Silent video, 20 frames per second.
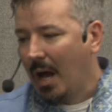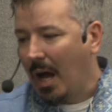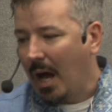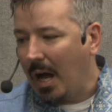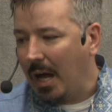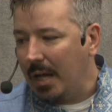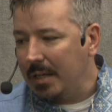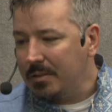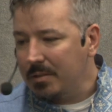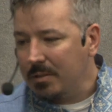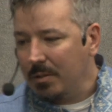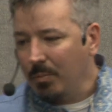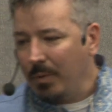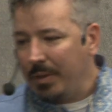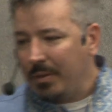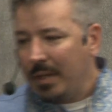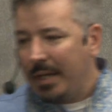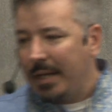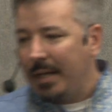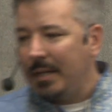And so
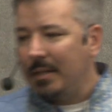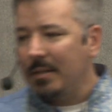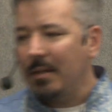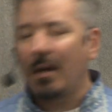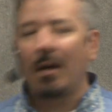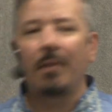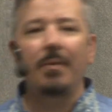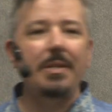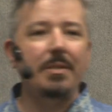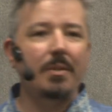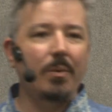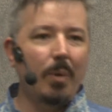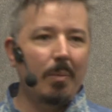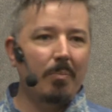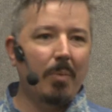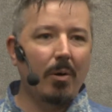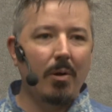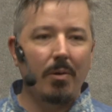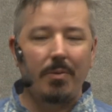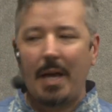with lean, obviously we
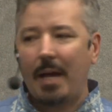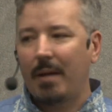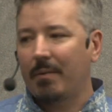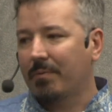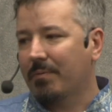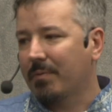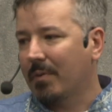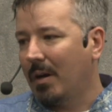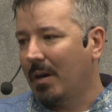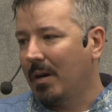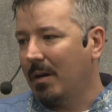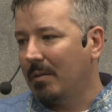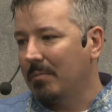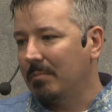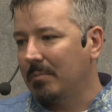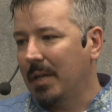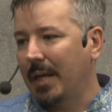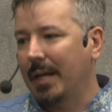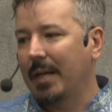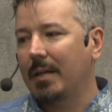borrowed that
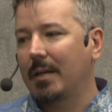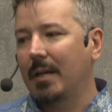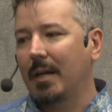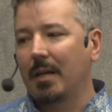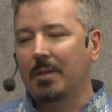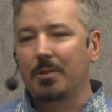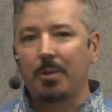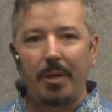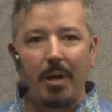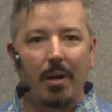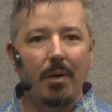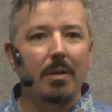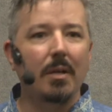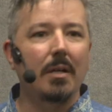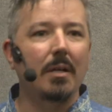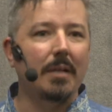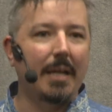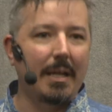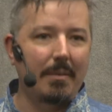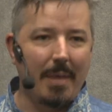from like
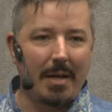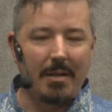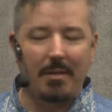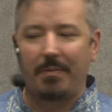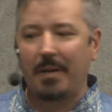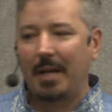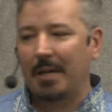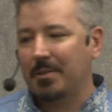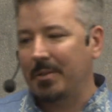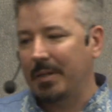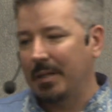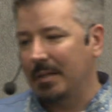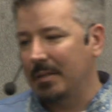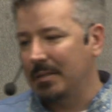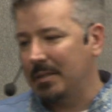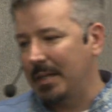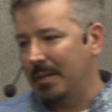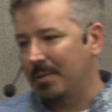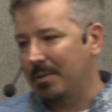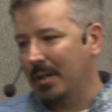Toyota, lean manufacturing,
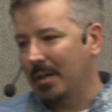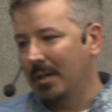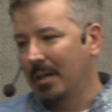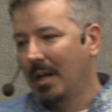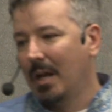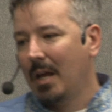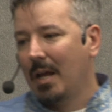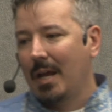etc.